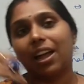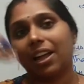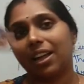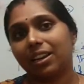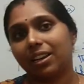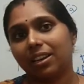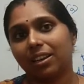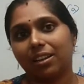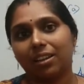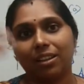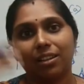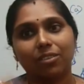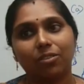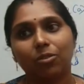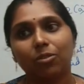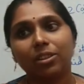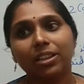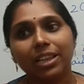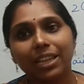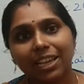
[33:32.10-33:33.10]
and
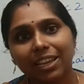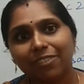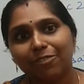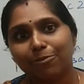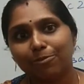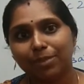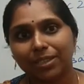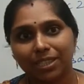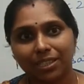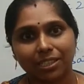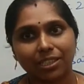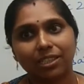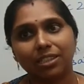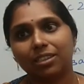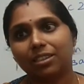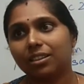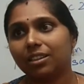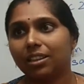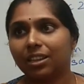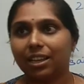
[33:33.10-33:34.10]
only if Mr.
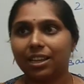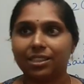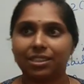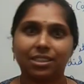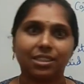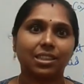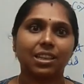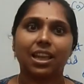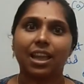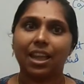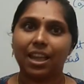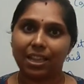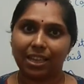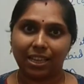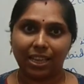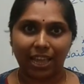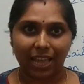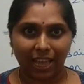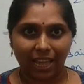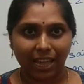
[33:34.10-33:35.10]
let's say
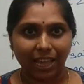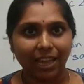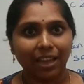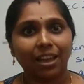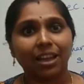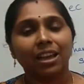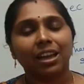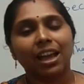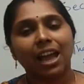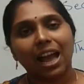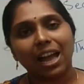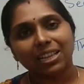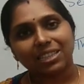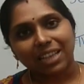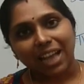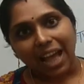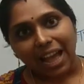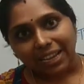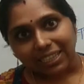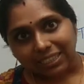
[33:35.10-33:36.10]
A
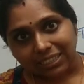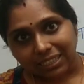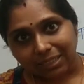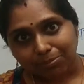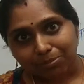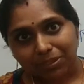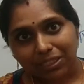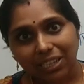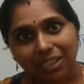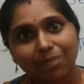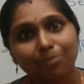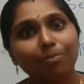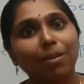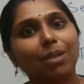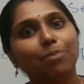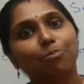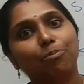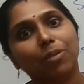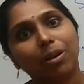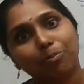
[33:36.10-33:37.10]
has accepted
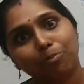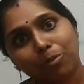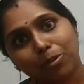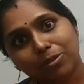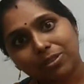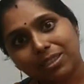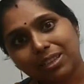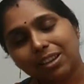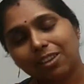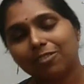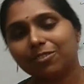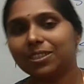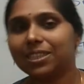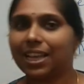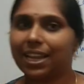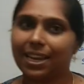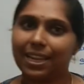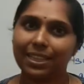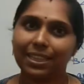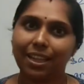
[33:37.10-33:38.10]
my proposal of
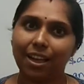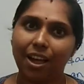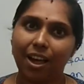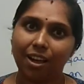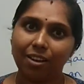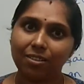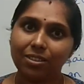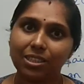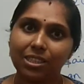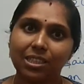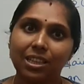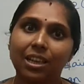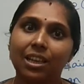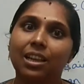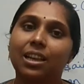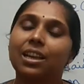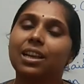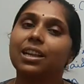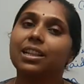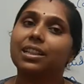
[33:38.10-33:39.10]
selling the house,
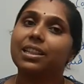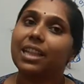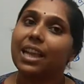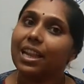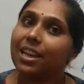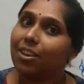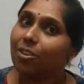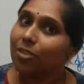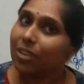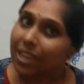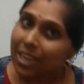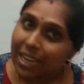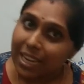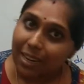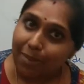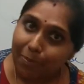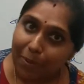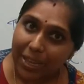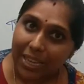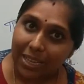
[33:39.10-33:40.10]
then only
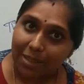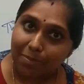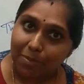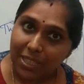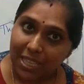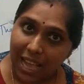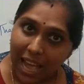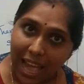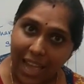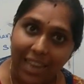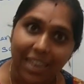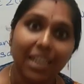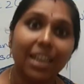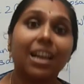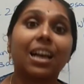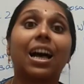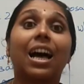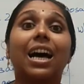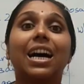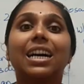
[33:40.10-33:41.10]
it becomes
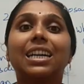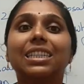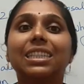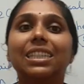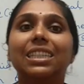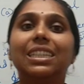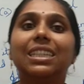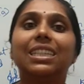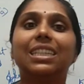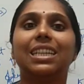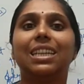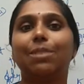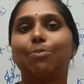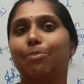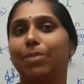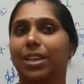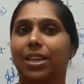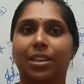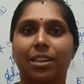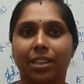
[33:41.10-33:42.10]
an
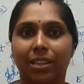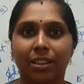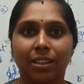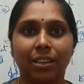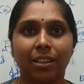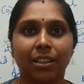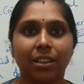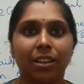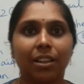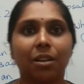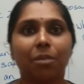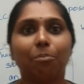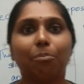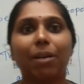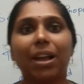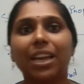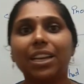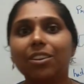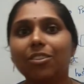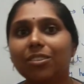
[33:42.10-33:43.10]
agreement.
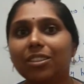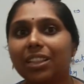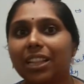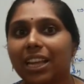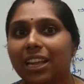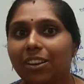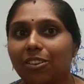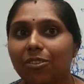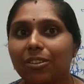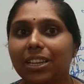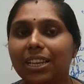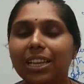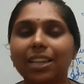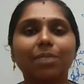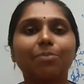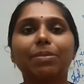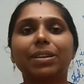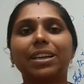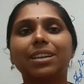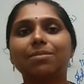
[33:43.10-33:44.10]
Mind you, then only
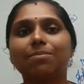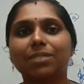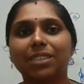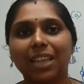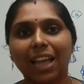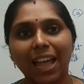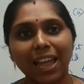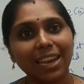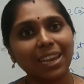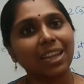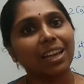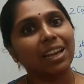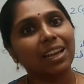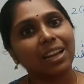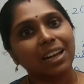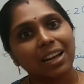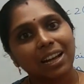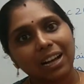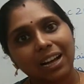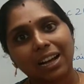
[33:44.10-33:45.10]
it becomes
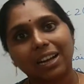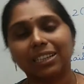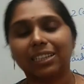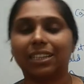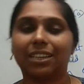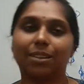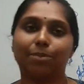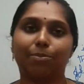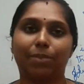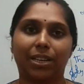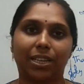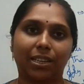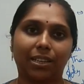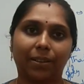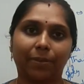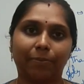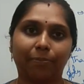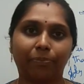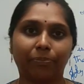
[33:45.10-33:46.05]
an agreement.